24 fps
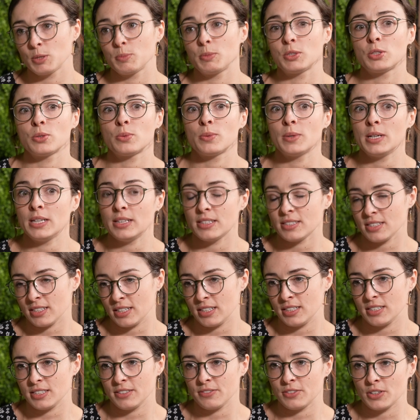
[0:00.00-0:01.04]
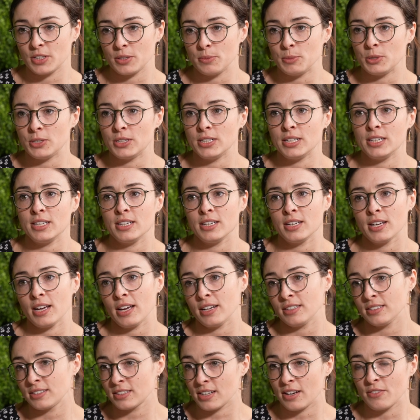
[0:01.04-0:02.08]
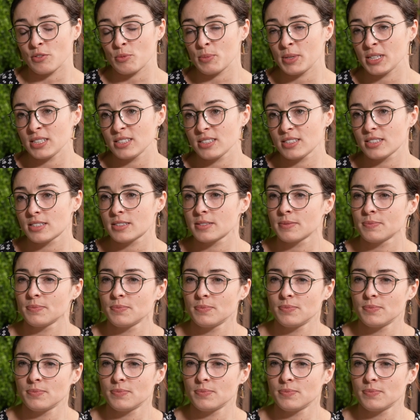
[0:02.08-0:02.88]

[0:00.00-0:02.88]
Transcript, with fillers: between the scientific community and governments?